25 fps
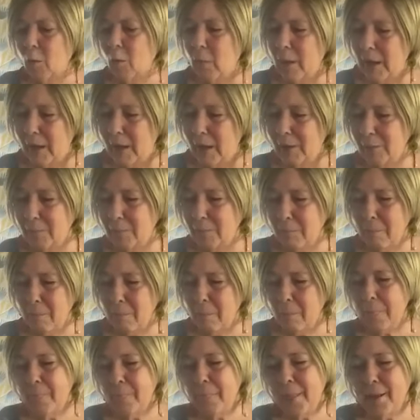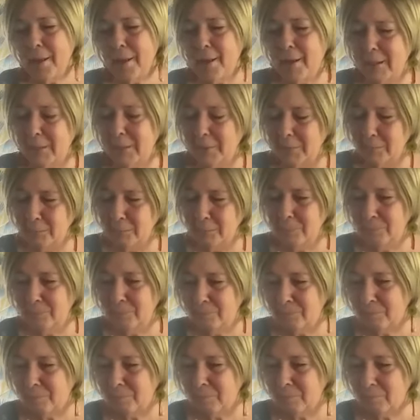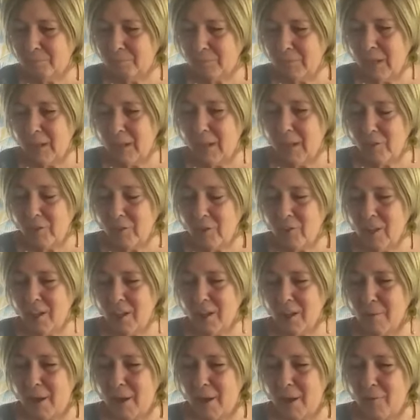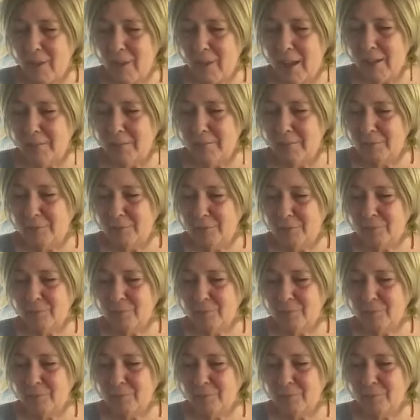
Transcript: Well, I'll have to think about that.